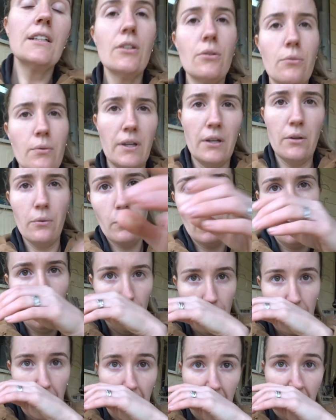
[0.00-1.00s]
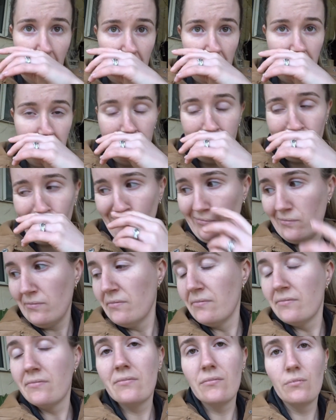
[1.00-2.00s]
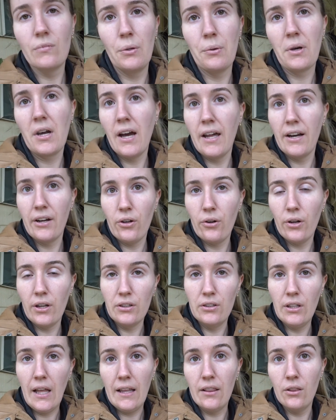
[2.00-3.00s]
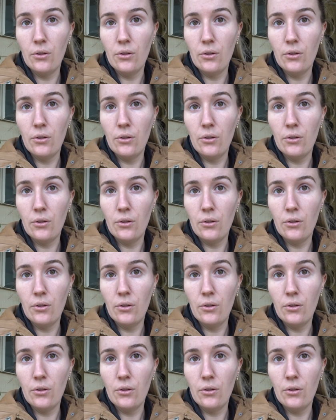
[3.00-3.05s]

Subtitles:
we were kind of going like,